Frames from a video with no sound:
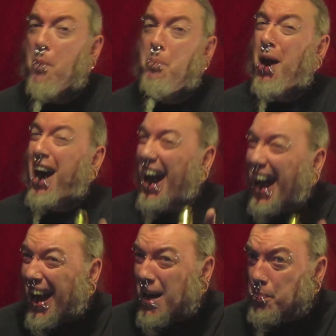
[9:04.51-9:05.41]

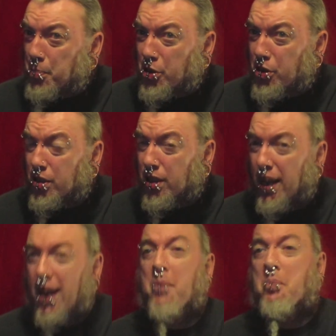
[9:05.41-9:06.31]
Perhaps,
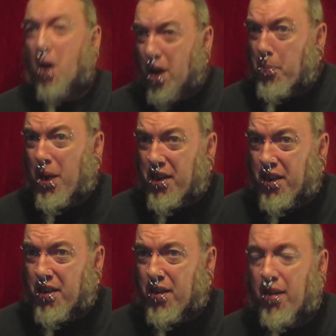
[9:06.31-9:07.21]
in my
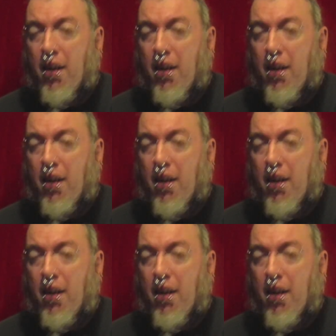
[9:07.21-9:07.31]
opinion,